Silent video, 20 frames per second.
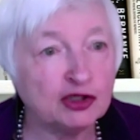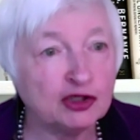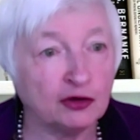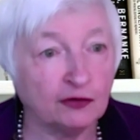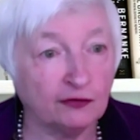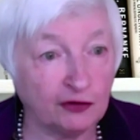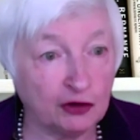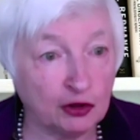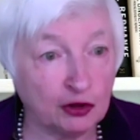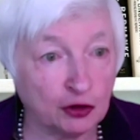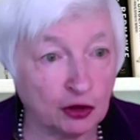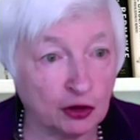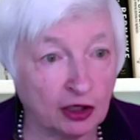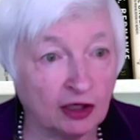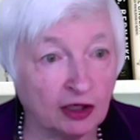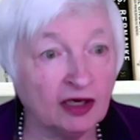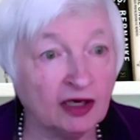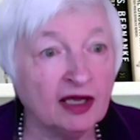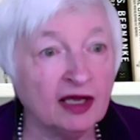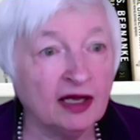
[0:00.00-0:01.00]
of your
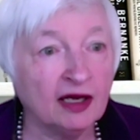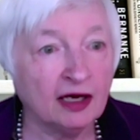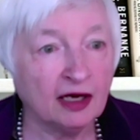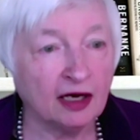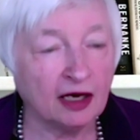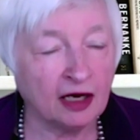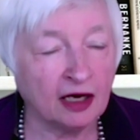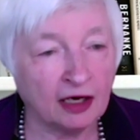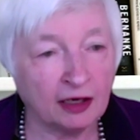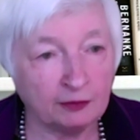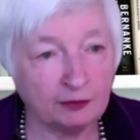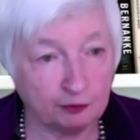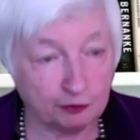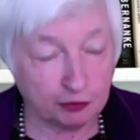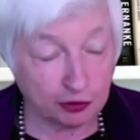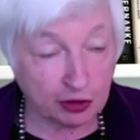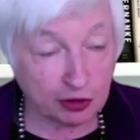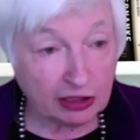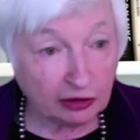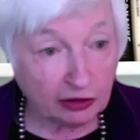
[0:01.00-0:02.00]
um,
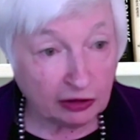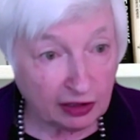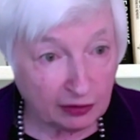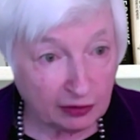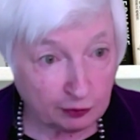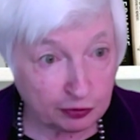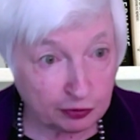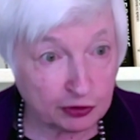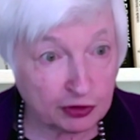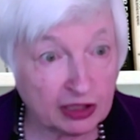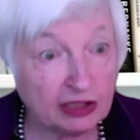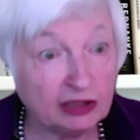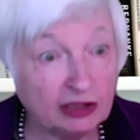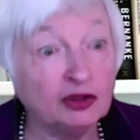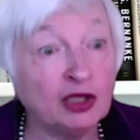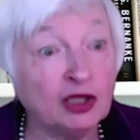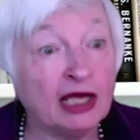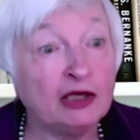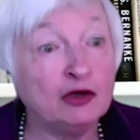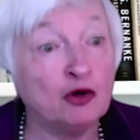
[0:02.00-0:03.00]
pre pre
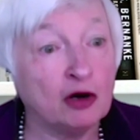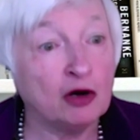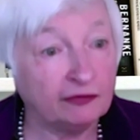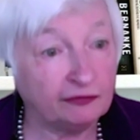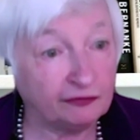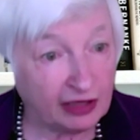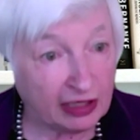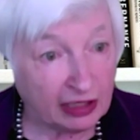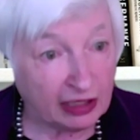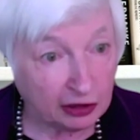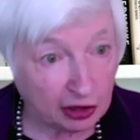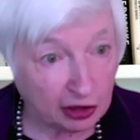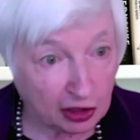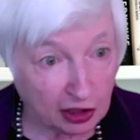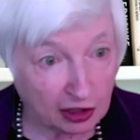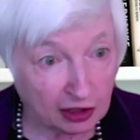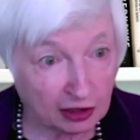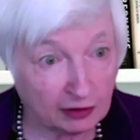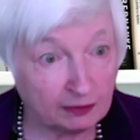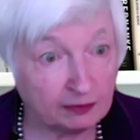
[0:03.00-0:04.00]
layoff
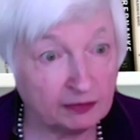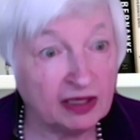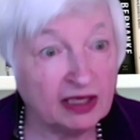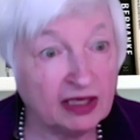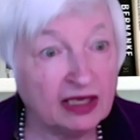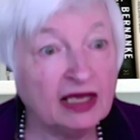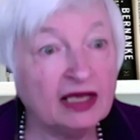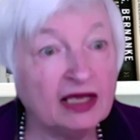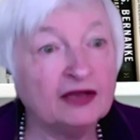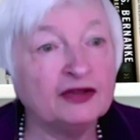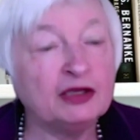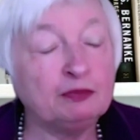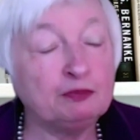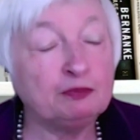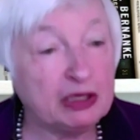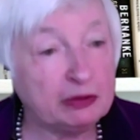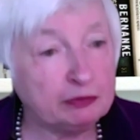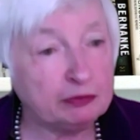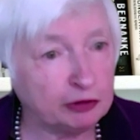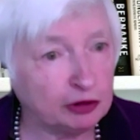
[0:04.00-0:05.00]
income that
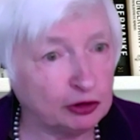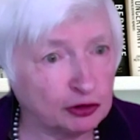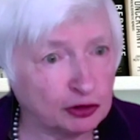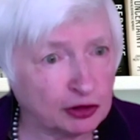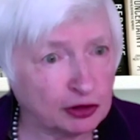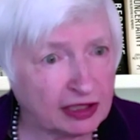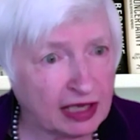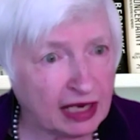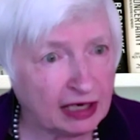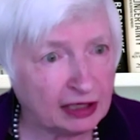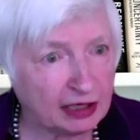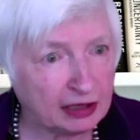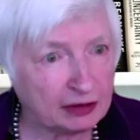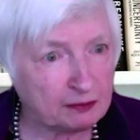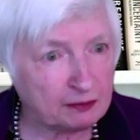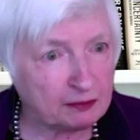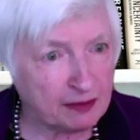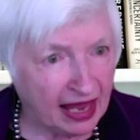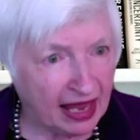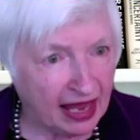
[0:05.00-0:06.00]
people are getting
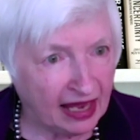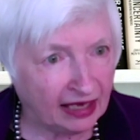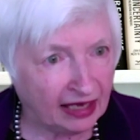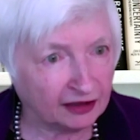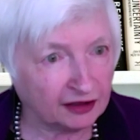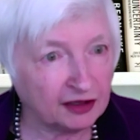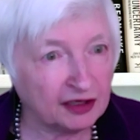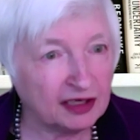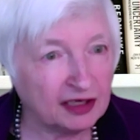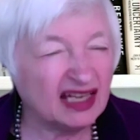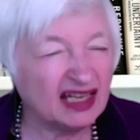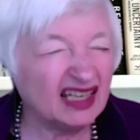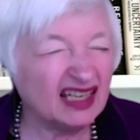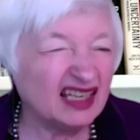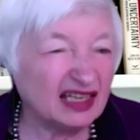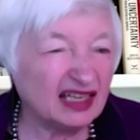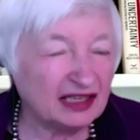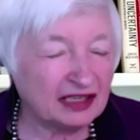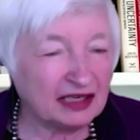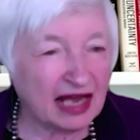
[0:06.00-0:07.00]
back,
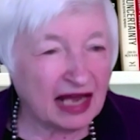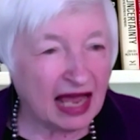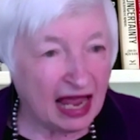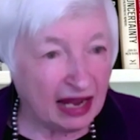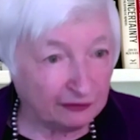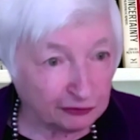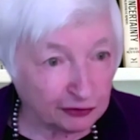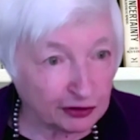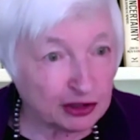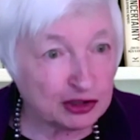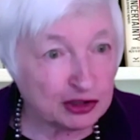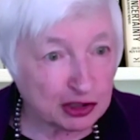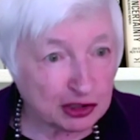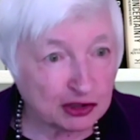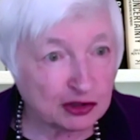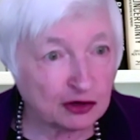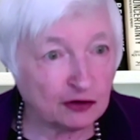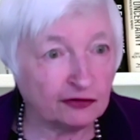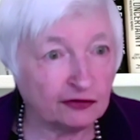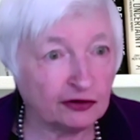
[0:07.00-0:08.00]
it averages
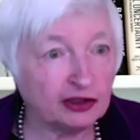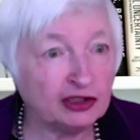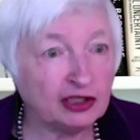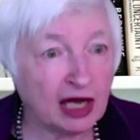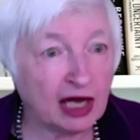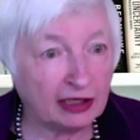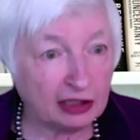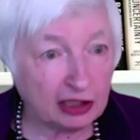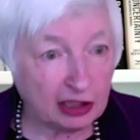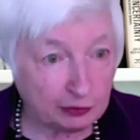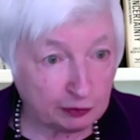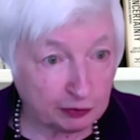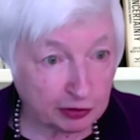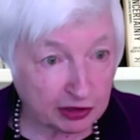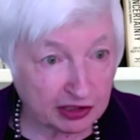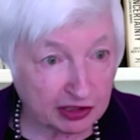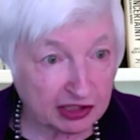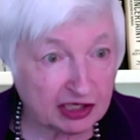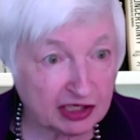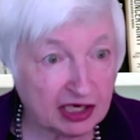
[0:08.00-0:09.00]
over ninety
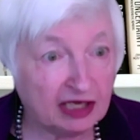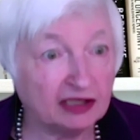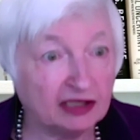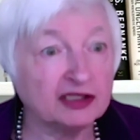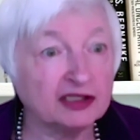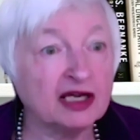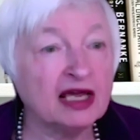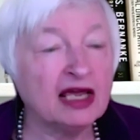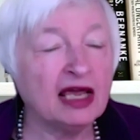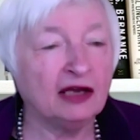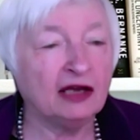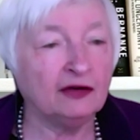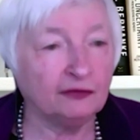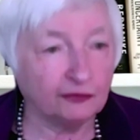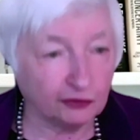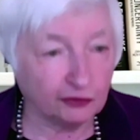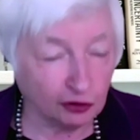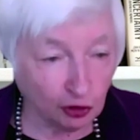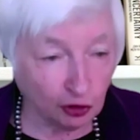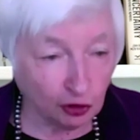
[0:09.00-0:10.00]
percent, and
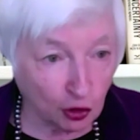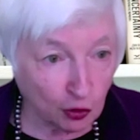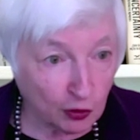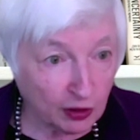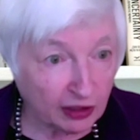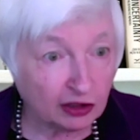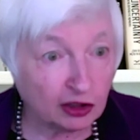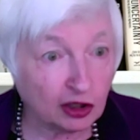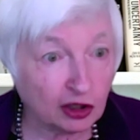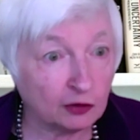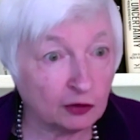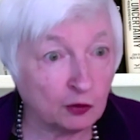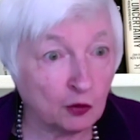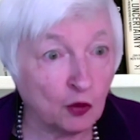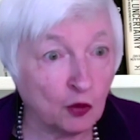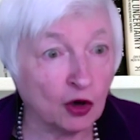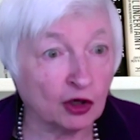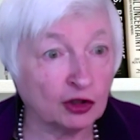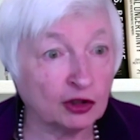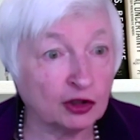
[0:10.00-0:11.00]
for low income
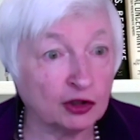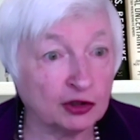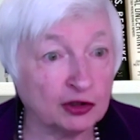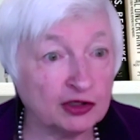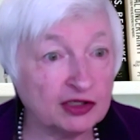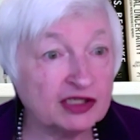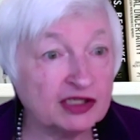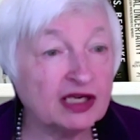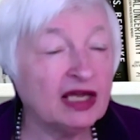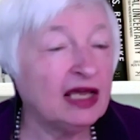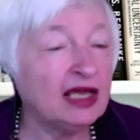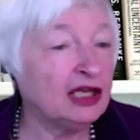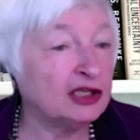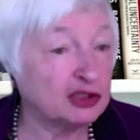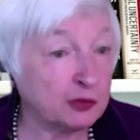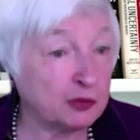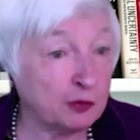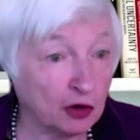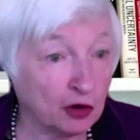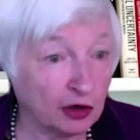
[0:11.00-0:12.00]
workers, it's
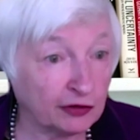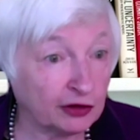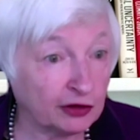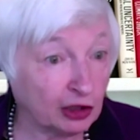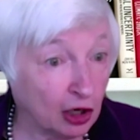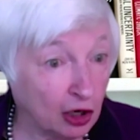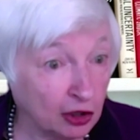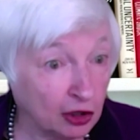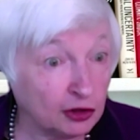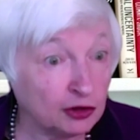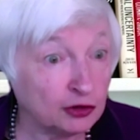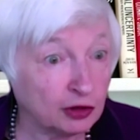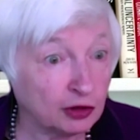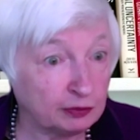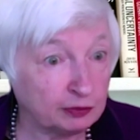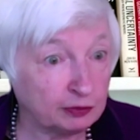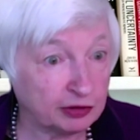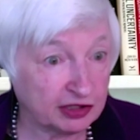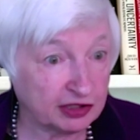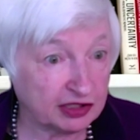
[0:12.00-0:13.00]
more than hundred
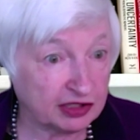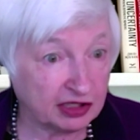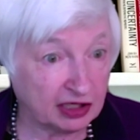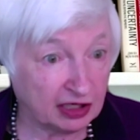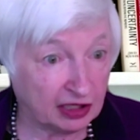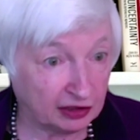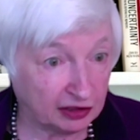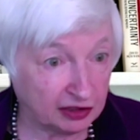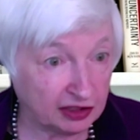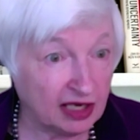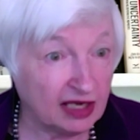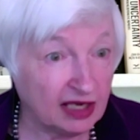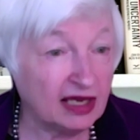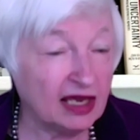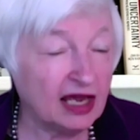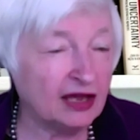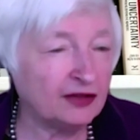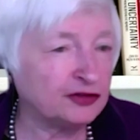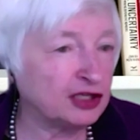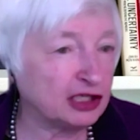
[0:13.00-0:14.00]
percent
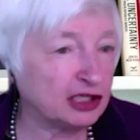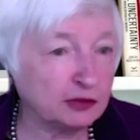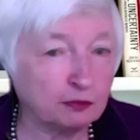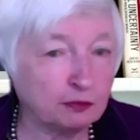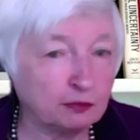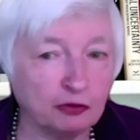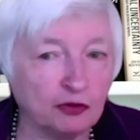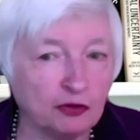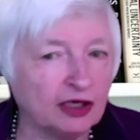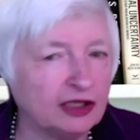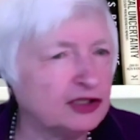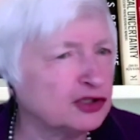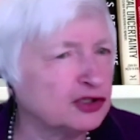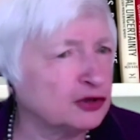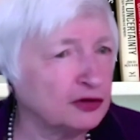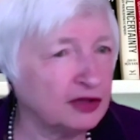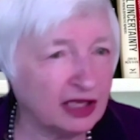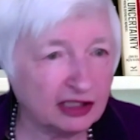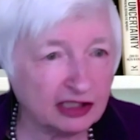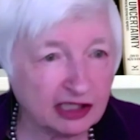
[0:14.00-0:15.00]
at this point. So
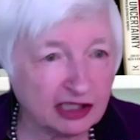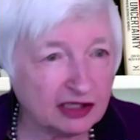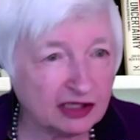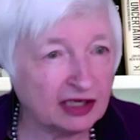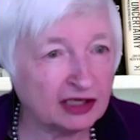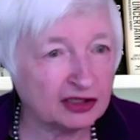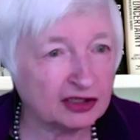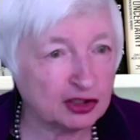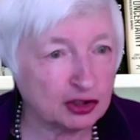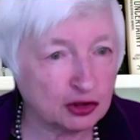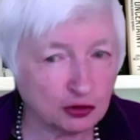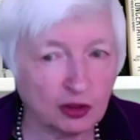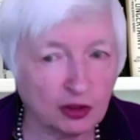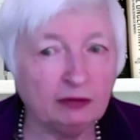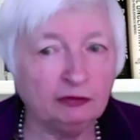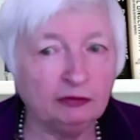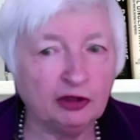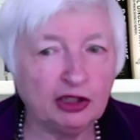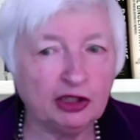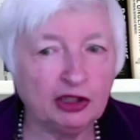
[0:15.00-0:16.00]
that's
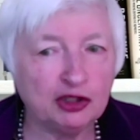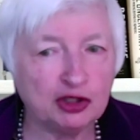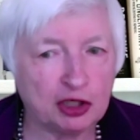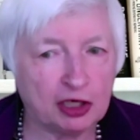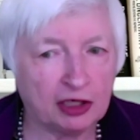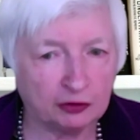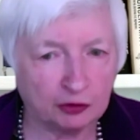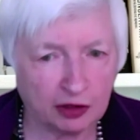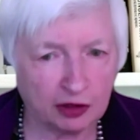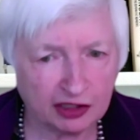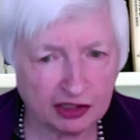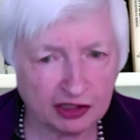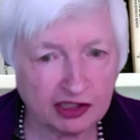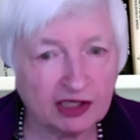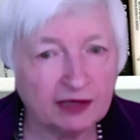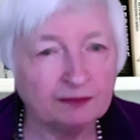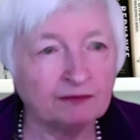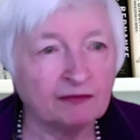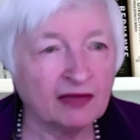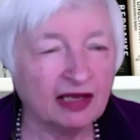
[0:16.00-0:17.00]
extremely generous.
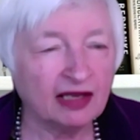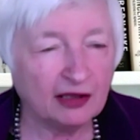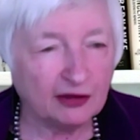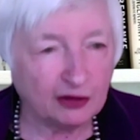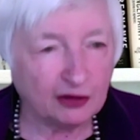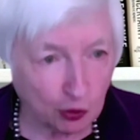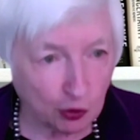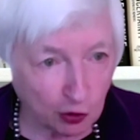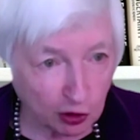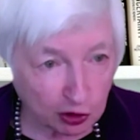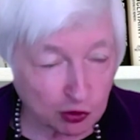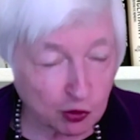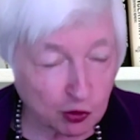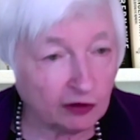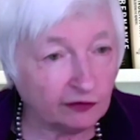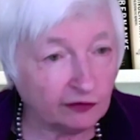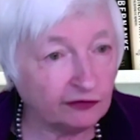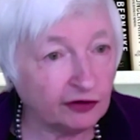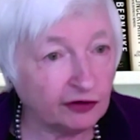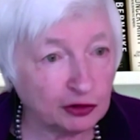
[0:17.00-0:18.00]
There were
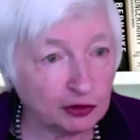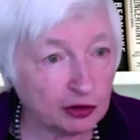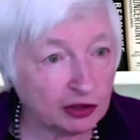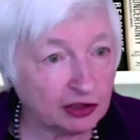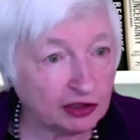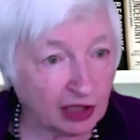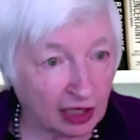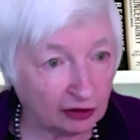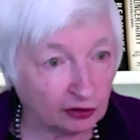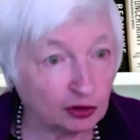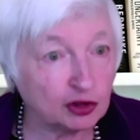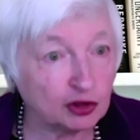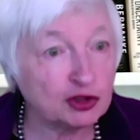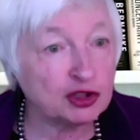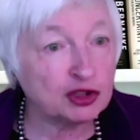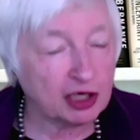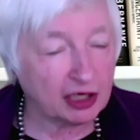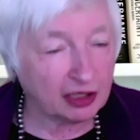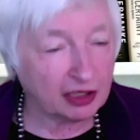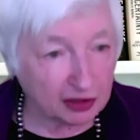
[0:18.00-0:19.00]
twelve hundred dollar
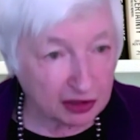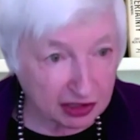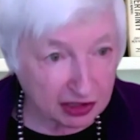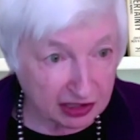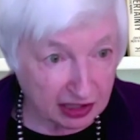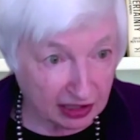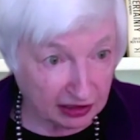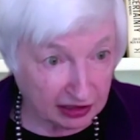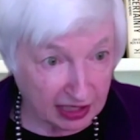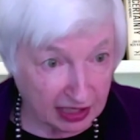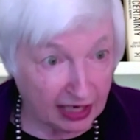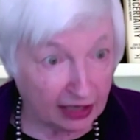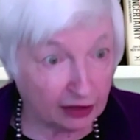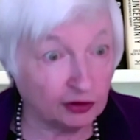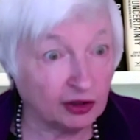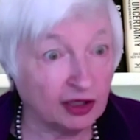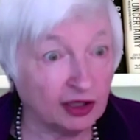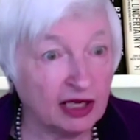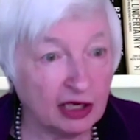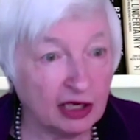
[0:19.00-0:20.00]
checks sent out
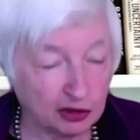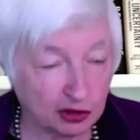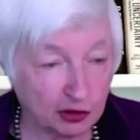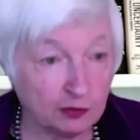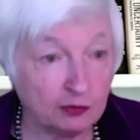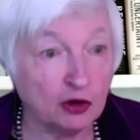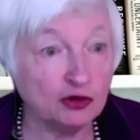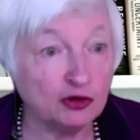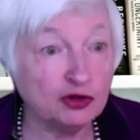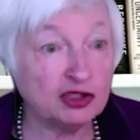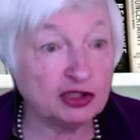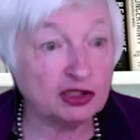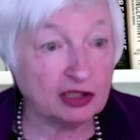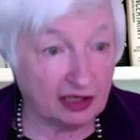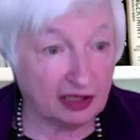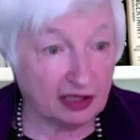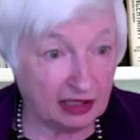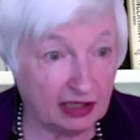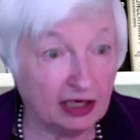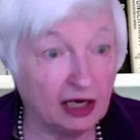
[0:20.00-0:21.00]
to most
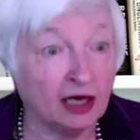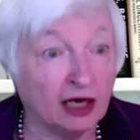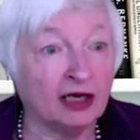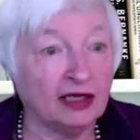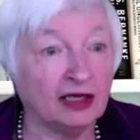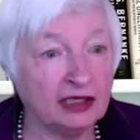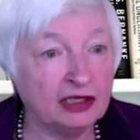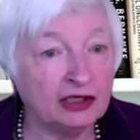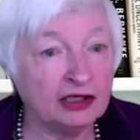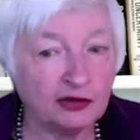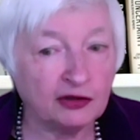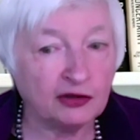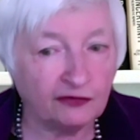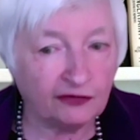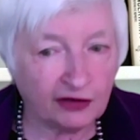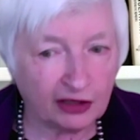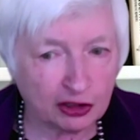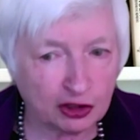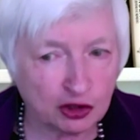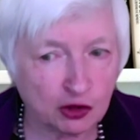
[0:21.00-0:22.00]
uh,
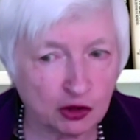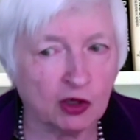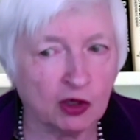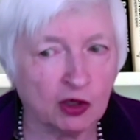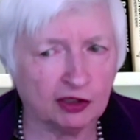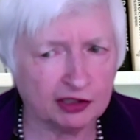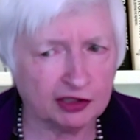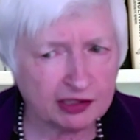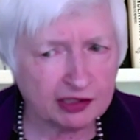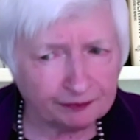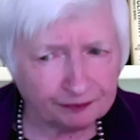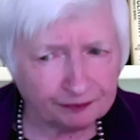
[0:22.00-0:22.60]
individuals,